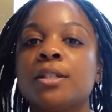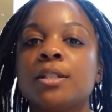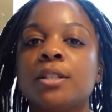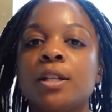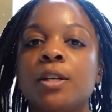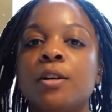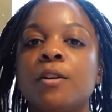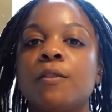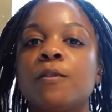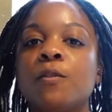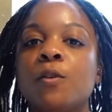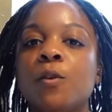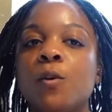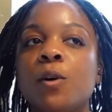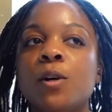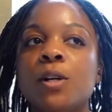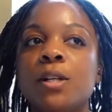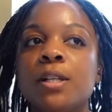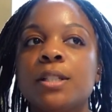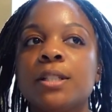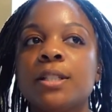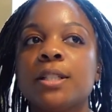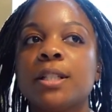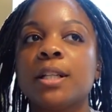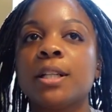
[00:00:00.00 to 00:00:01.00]
So, of
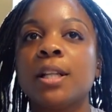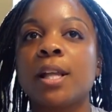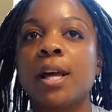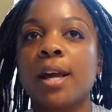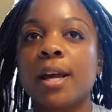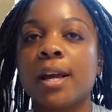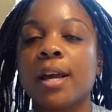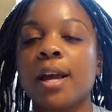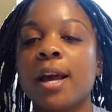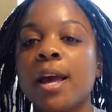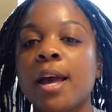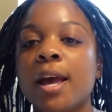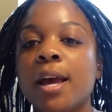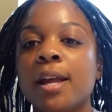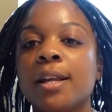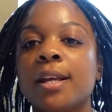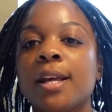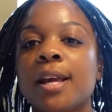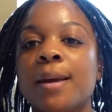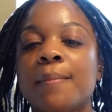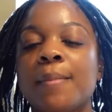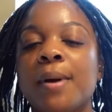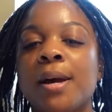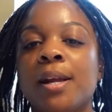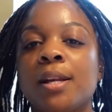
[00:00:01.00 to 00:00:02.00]
course, like, I had to
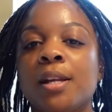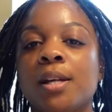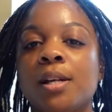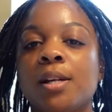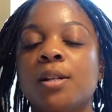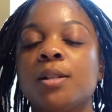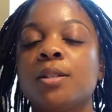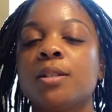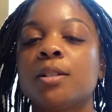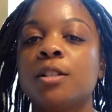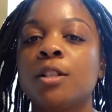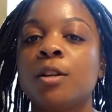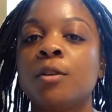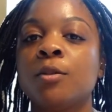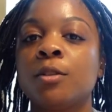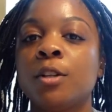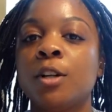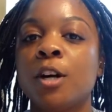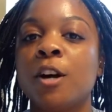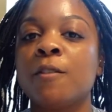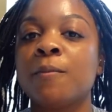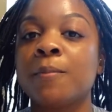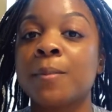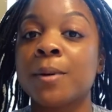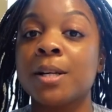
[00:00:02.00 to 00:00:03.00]
get my nails soaked
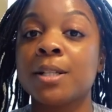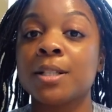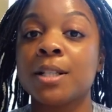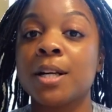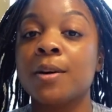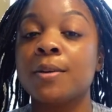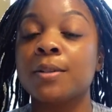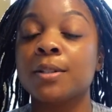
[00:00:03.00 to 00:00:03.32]
off because I